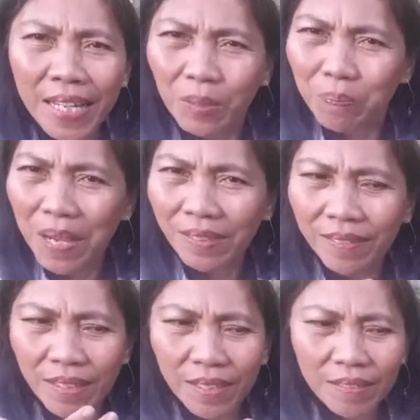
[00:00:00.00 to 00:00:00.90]
It might,
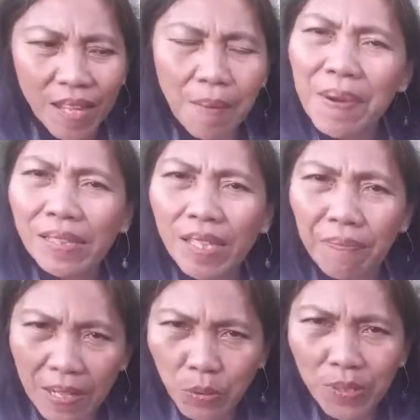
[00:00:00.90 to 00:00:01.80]

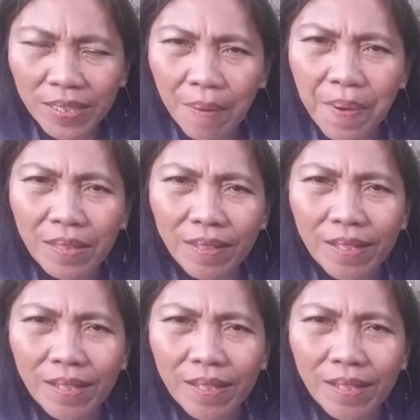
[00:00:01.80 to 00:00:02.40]
if I do that, I might